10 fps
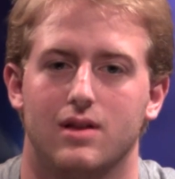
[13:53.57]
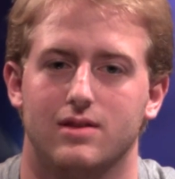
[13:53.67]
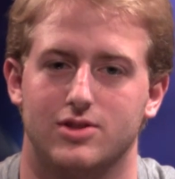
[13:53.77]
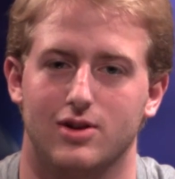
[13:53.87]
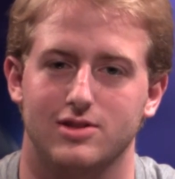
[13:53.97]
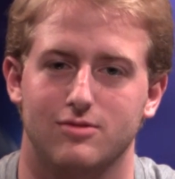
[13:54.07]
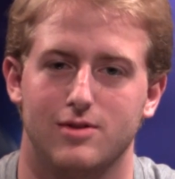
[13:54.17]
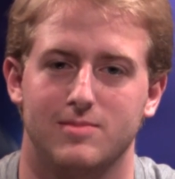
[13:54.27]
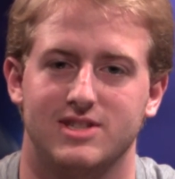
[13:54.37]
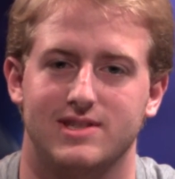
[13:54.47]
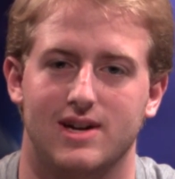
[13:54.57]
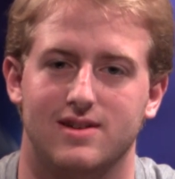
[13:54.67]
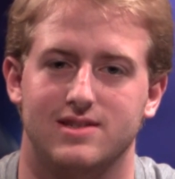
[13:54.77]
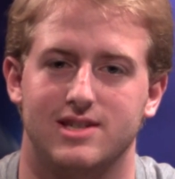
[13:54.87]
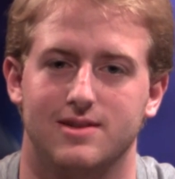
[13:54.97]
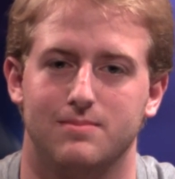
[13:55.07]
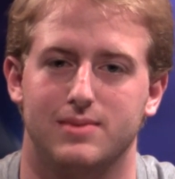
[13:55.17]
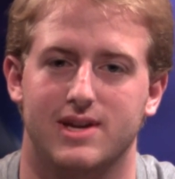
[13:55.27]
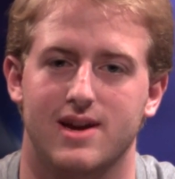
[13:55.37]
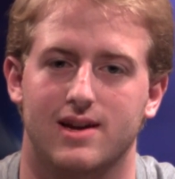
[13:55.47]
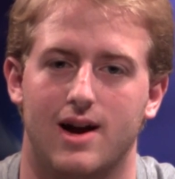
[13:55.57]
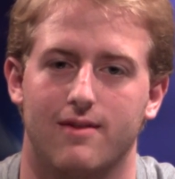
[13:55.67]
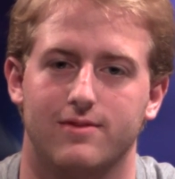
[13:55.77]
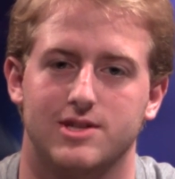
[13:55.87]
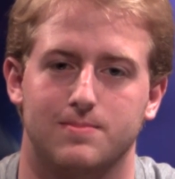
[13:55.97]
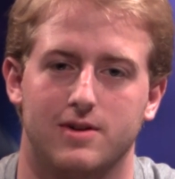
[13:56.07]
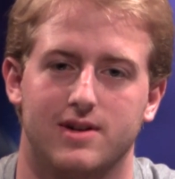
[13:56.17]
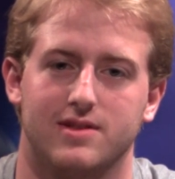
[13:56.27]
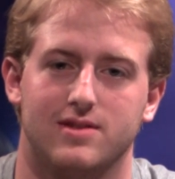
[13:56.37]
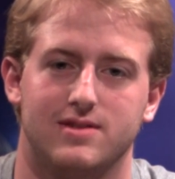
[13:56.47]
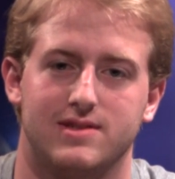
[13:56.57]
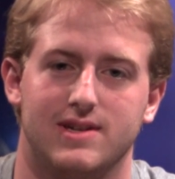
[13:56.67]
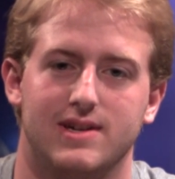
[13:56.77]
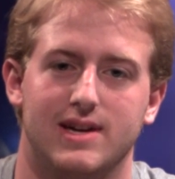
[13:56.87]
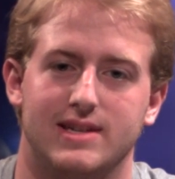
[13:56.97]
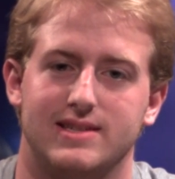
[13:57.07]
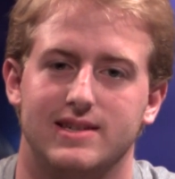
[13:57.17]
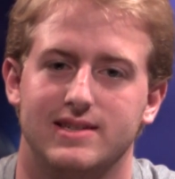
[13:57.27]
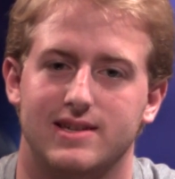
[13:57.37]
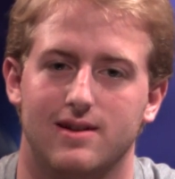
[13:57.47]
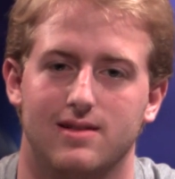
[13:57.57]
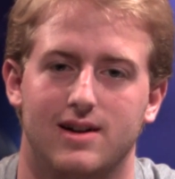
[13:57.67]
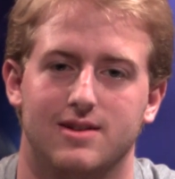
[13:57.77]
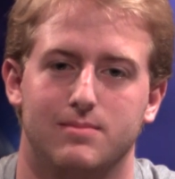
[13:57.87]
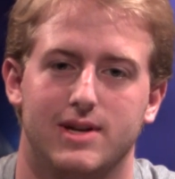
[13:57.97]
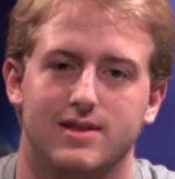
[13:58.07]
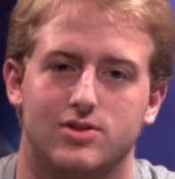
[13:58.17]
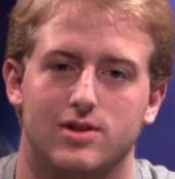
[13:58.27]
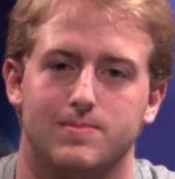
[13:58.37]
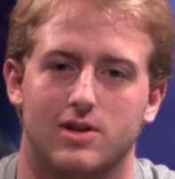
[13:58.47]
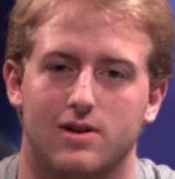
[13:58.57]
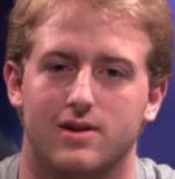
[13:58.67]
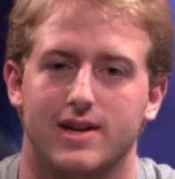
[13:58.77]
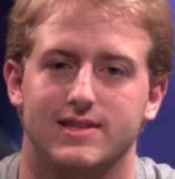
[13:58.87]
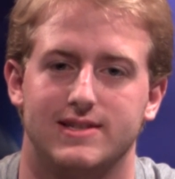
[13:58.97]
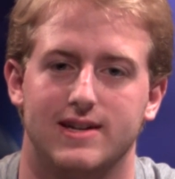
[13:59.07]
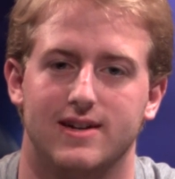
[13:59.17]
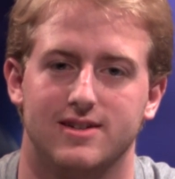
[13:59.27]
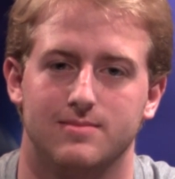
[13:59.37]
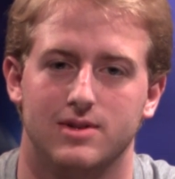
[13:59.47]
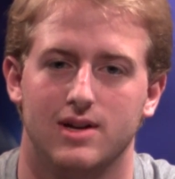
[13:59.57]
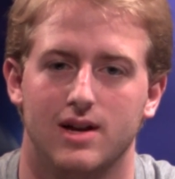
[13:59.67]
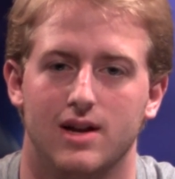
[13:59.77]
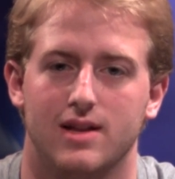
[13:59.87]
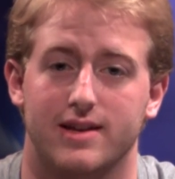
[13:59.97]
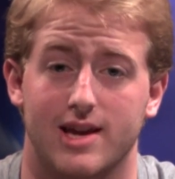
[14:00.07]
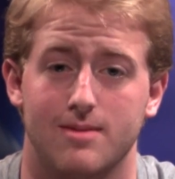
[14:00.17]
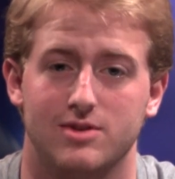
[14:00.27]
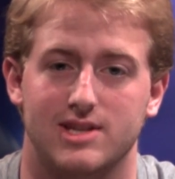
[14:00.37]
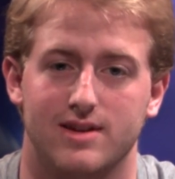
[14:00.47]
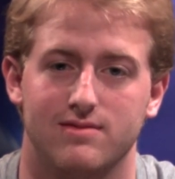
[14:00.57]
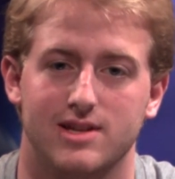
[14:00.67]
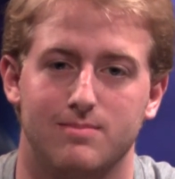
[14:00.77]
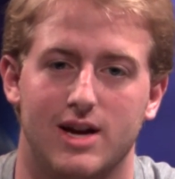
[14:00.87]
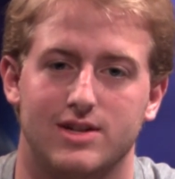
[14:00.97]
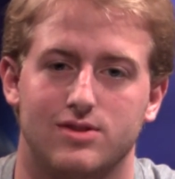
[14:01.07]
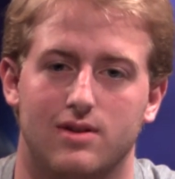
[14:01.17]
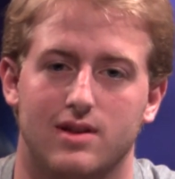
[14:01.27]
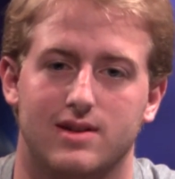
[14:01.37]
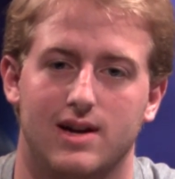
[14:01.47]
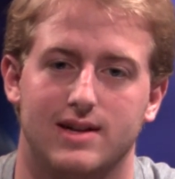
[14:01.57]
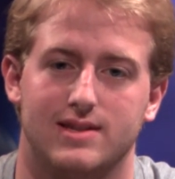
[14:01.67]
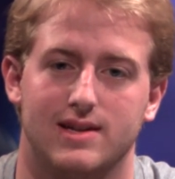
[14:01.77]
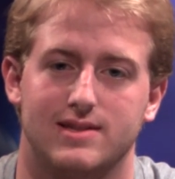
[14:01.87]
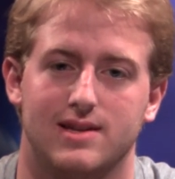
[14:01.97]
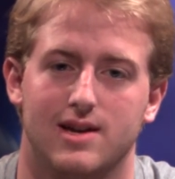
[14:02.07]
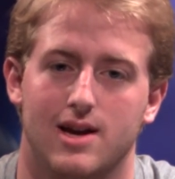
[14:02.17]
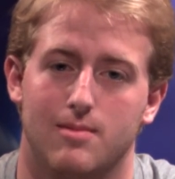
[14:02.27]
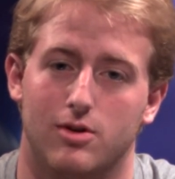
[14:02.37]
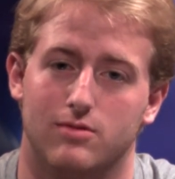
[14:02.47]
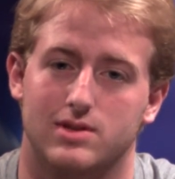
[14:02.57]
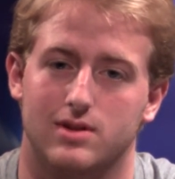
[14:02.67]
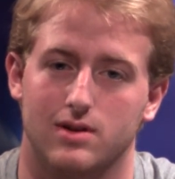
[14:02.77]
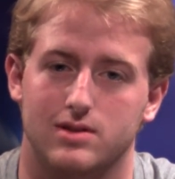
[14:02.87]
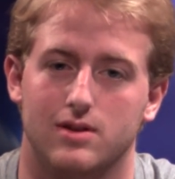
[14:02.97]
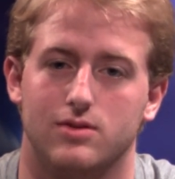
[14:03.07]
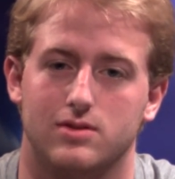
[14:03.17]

The Tulsa women's soccer team began conference play on Thursday as East Carolina made the trip to Hurricane Stadium. The game was evenly matched throughout the contest, but it was Tulsa who